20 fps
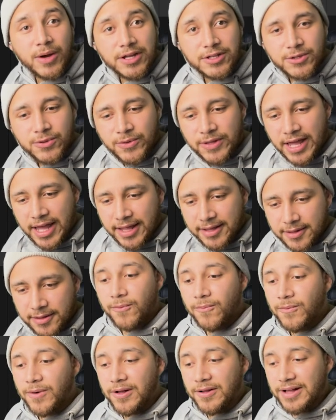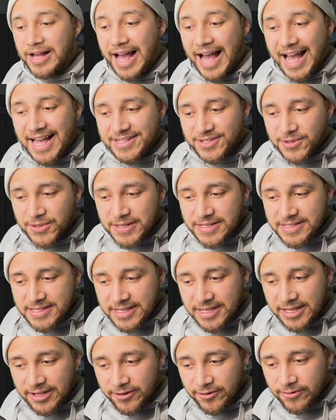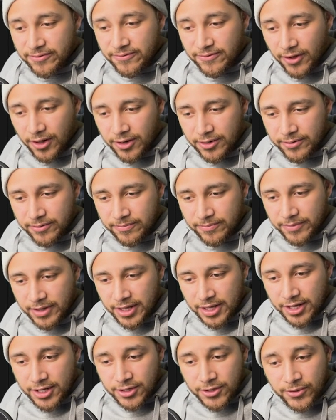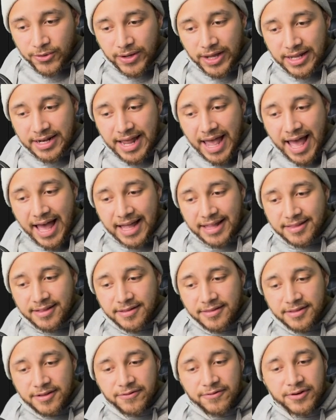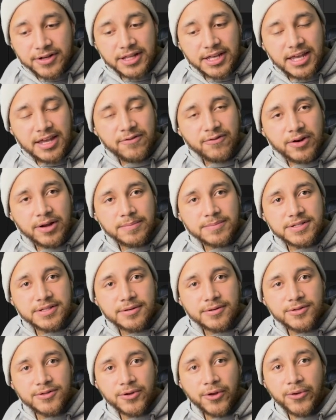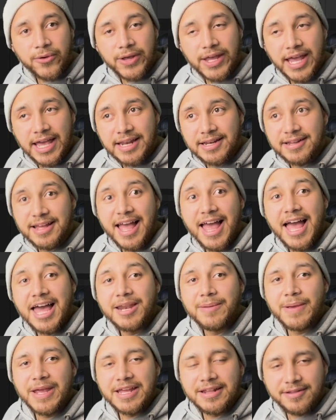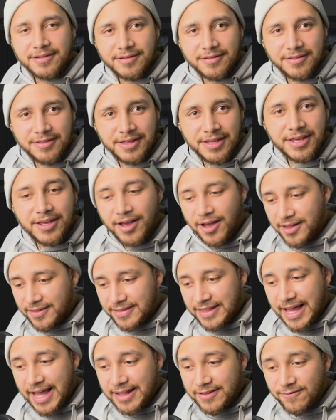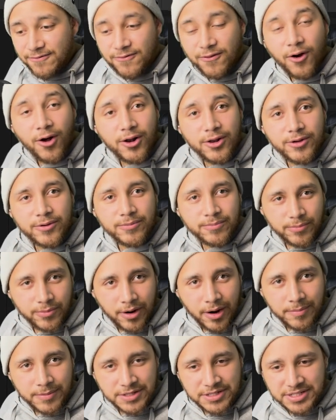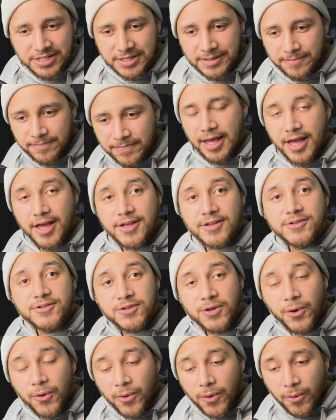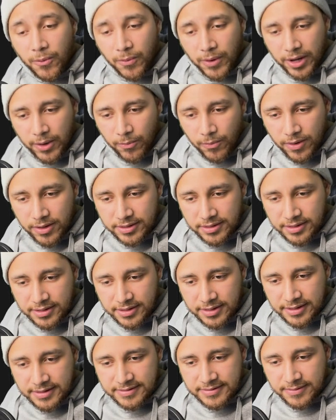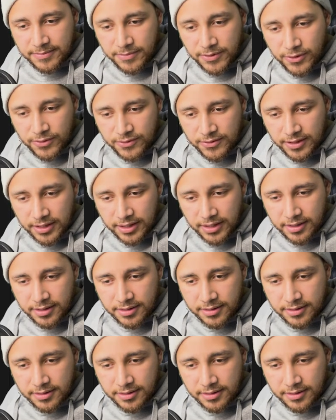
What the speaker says: I do that? Well, as you can see here in volume, you can add different keyframes, so you can animate that volume property. So what I want is the music